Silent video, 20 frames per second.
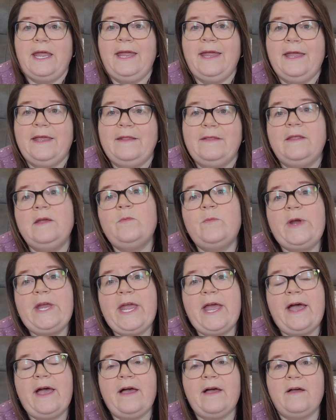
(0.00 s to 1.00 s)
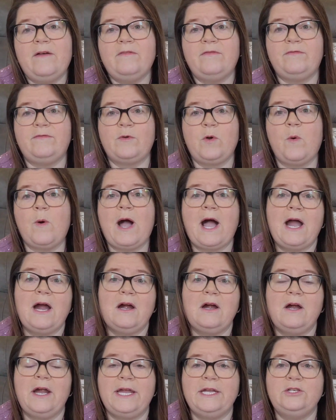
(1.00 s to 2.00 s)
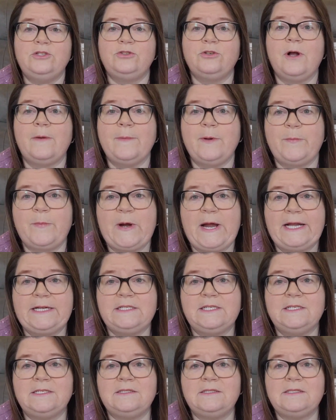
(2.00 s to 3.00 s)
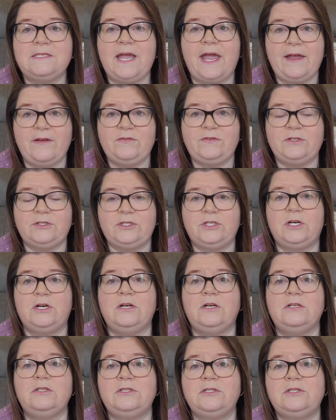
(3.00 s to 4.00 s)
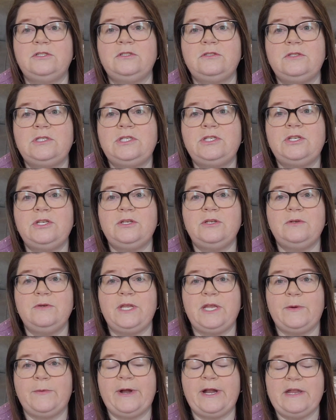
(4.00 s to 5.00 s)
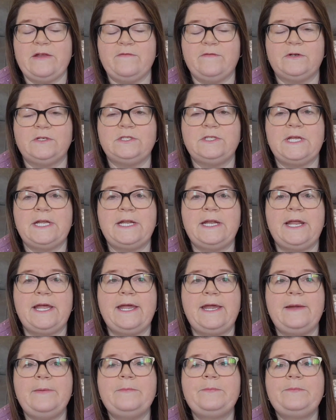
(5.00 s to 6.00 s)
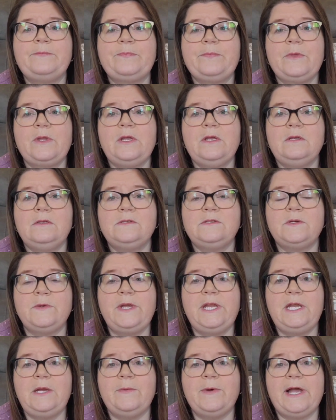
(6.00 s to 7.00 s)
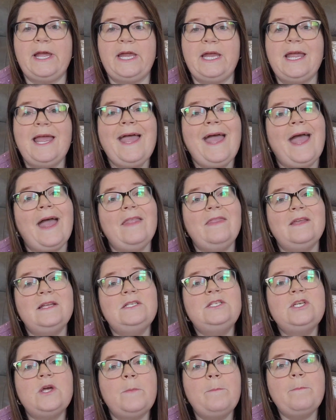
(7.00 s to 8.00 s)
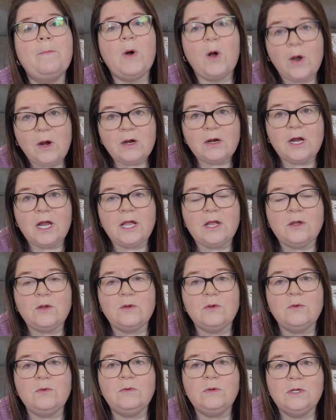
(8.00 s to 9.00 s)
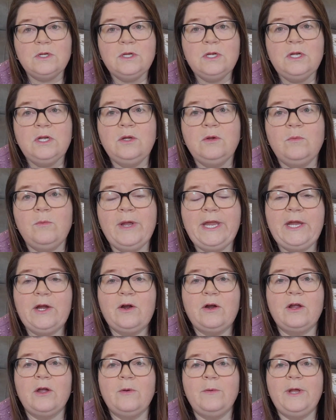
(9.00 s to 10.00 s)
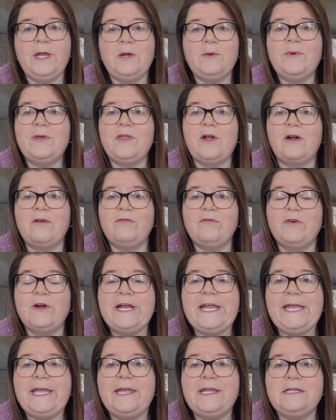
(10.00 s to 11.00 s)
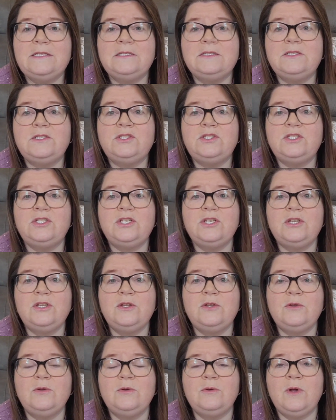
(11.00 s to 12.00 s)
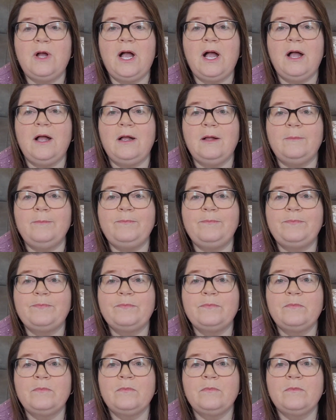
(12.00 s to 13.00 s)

And then we have choir and drama practice after church to get ready for Sunday. So, anyway, and then tomorrow we are going with our friends to, um,